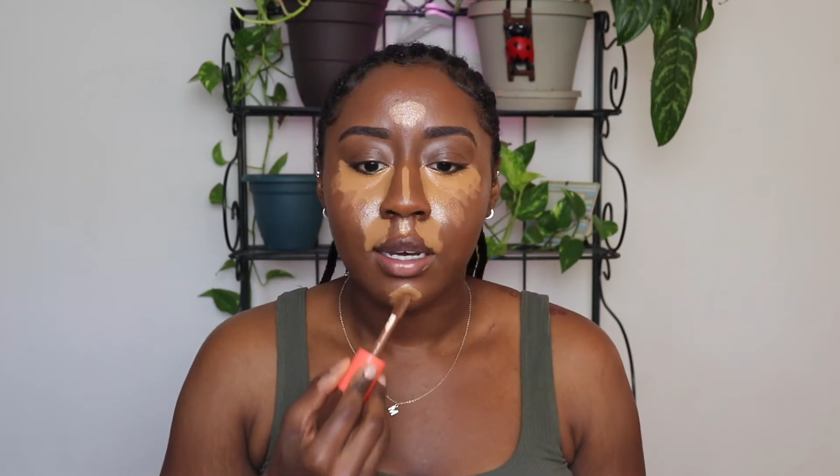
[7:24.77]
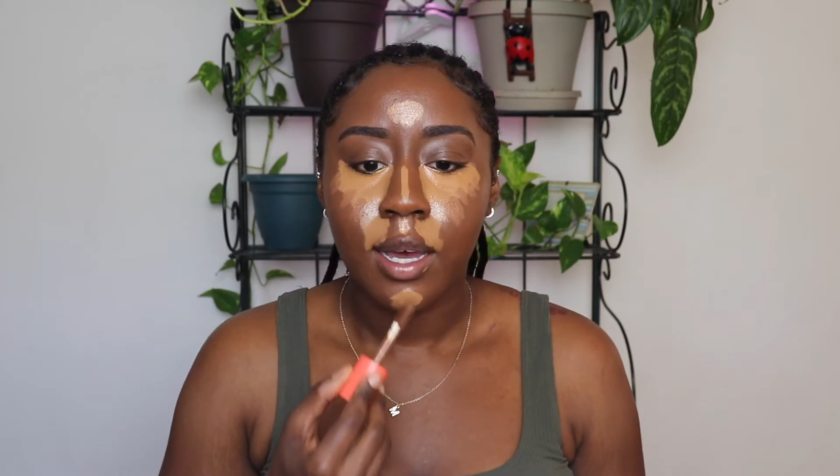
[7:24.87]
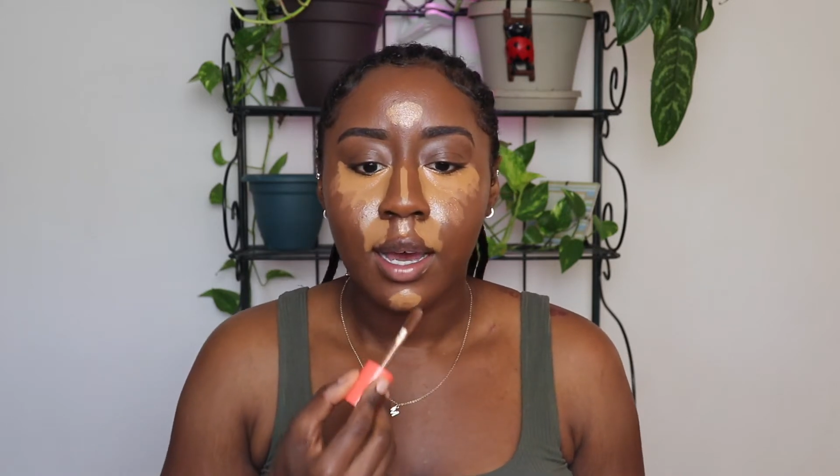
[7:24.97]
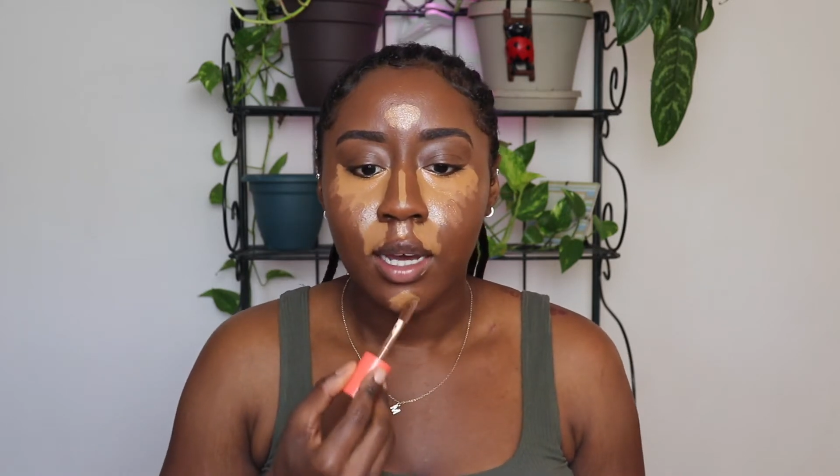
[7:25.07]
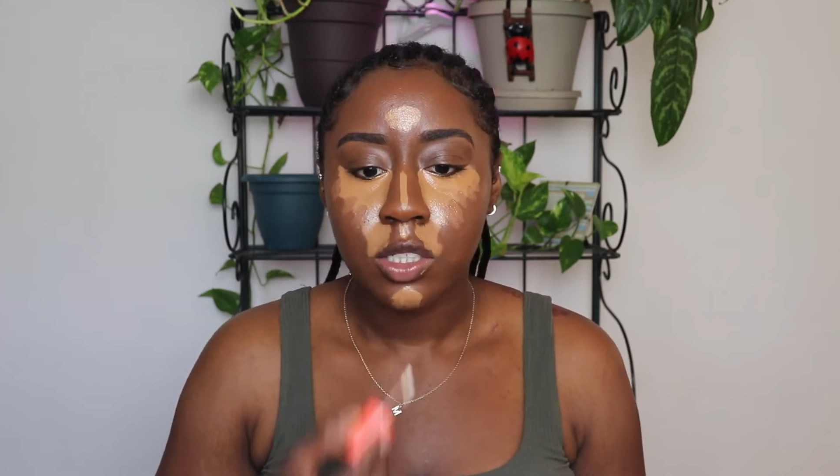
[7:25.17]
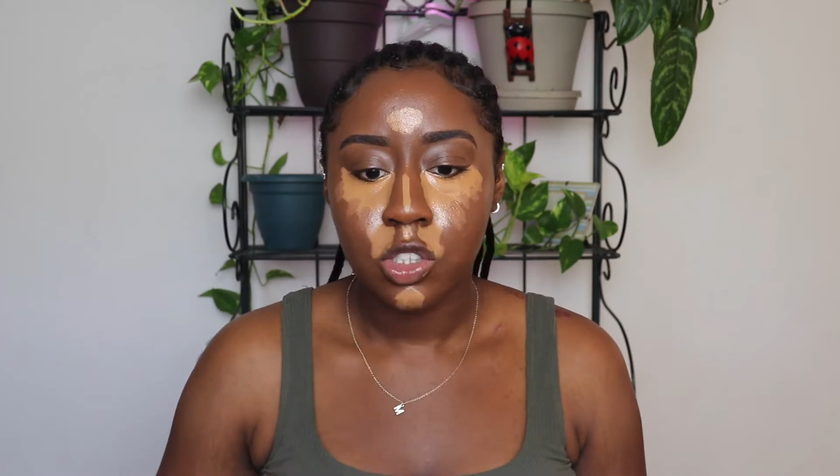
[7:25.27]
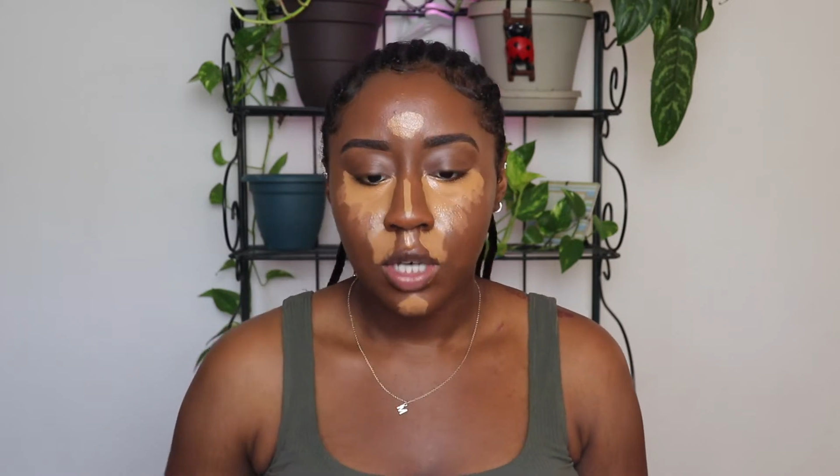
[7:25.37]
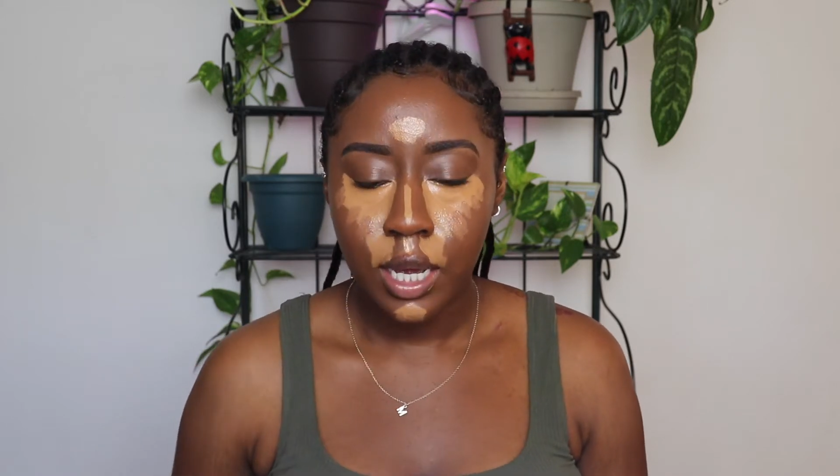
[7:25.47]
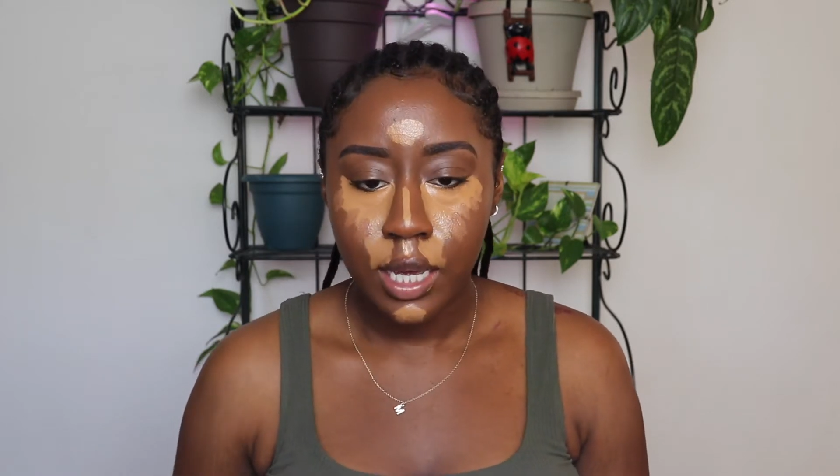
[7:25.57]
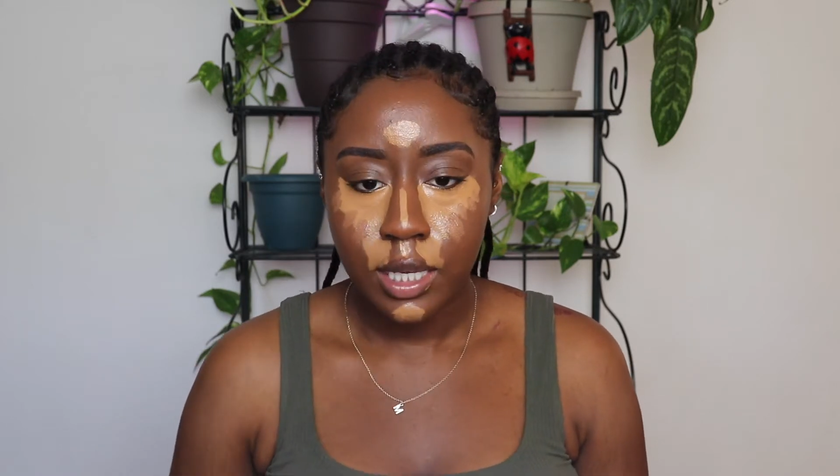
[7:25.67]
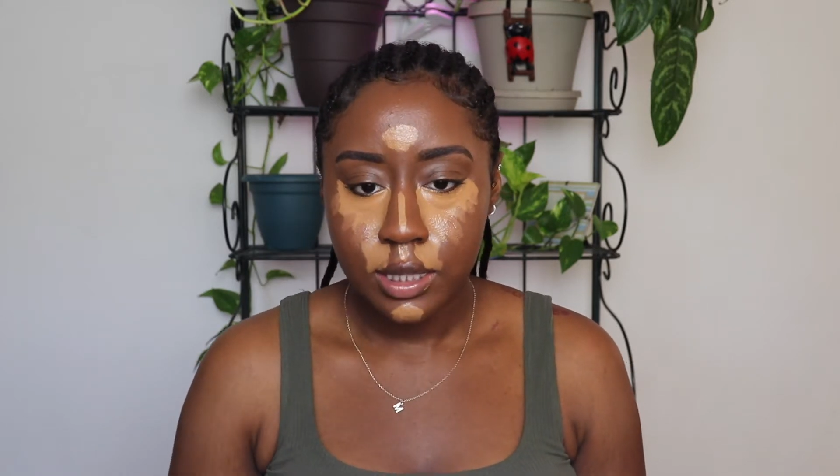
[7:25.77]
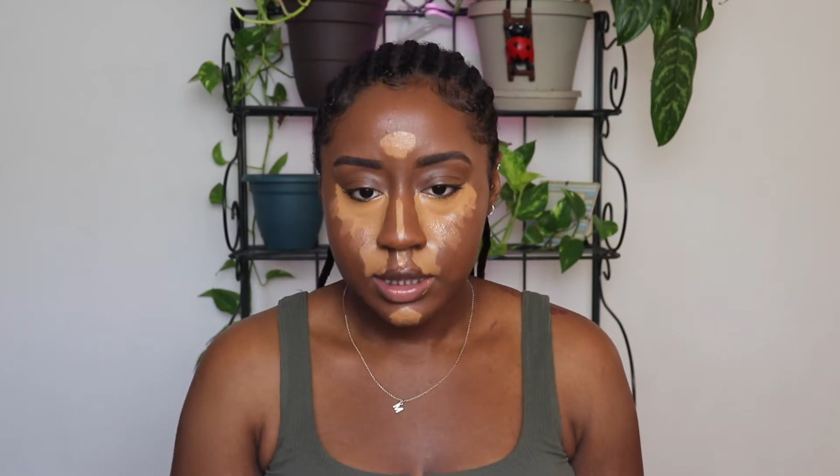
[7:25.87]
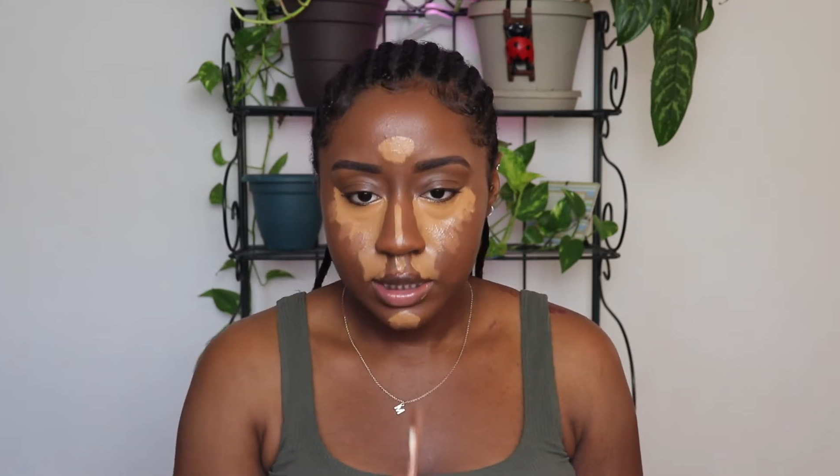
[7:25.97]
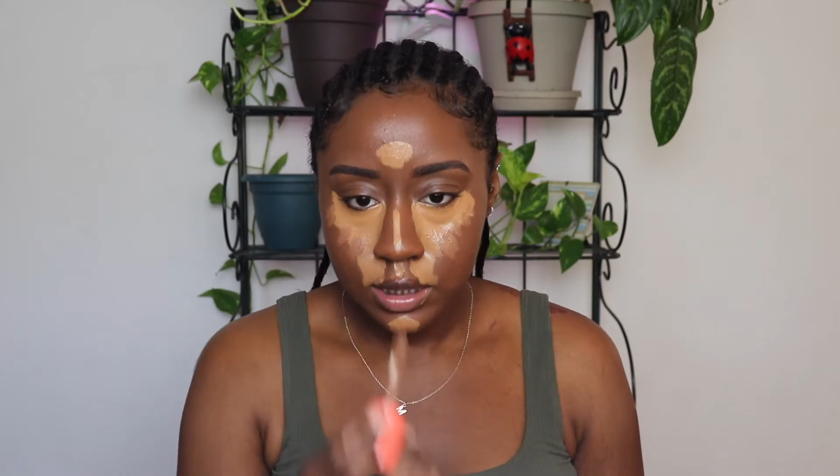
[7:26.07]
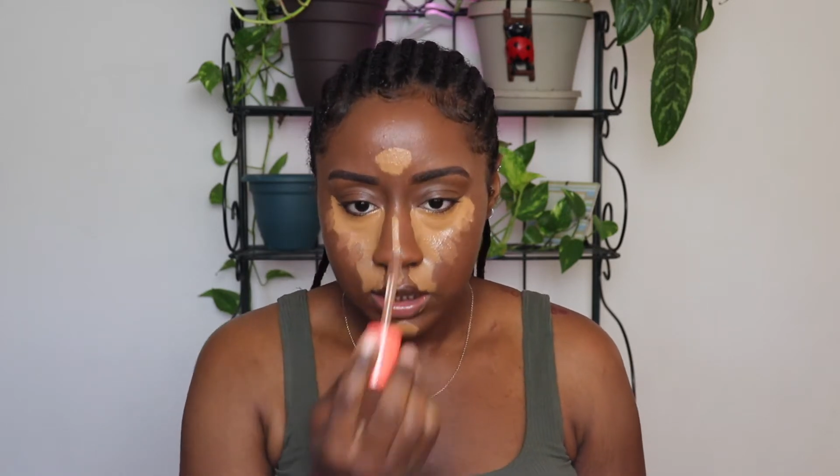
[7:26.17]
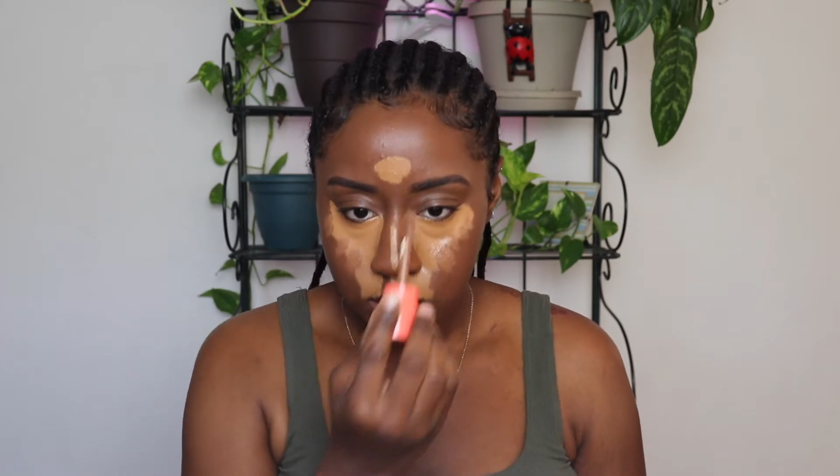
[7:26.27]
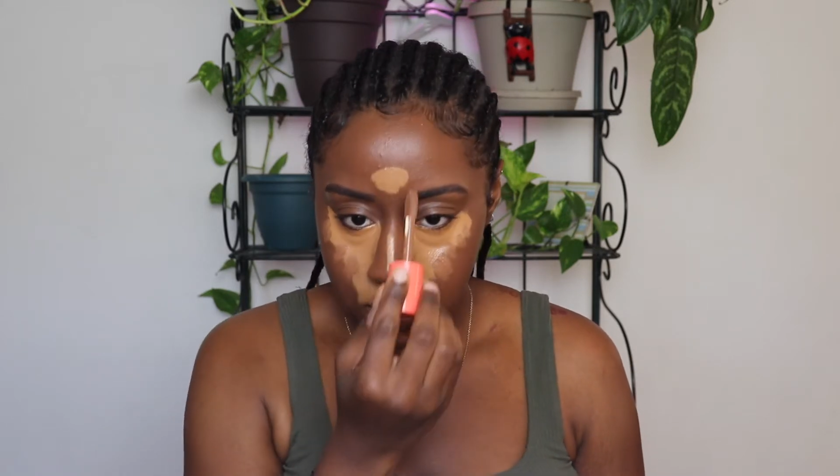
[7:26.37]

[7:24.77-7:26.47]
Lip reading: contrast